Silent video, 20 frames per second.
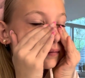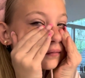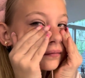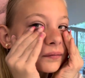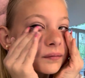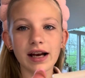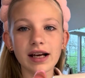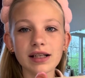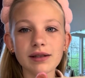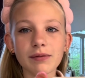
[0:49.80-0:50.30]

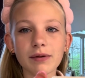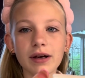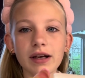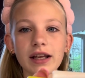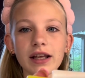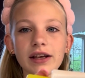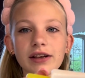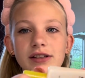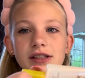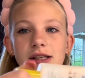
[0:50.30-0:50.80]
Next, we're
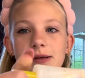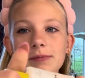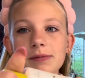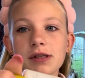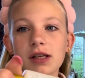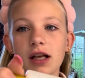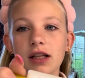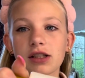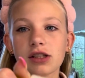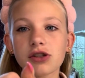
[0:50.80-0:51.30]
gonna use some
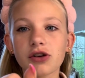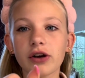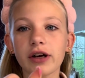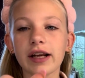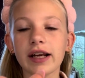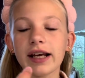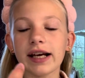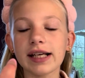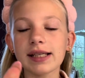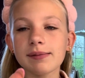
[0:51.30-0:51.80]

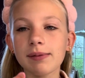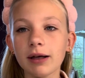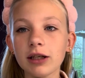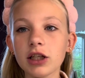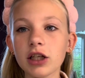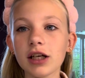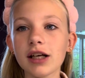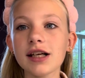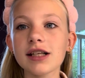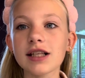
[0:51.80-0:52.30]
sunscreen,
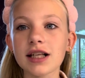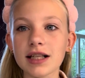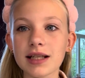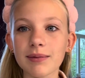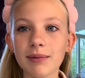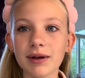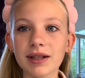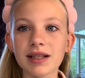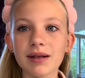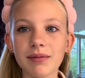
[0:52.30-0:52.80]
especially because it's
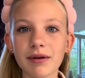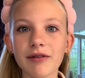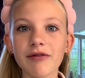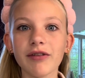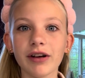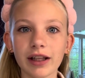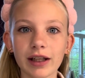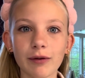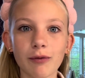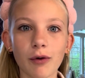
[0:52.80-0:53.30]
supposed to be
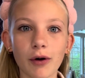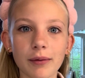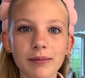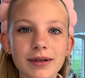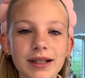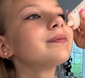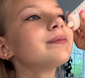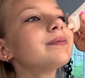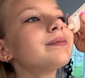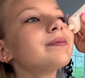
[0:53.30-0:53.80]
really warm today.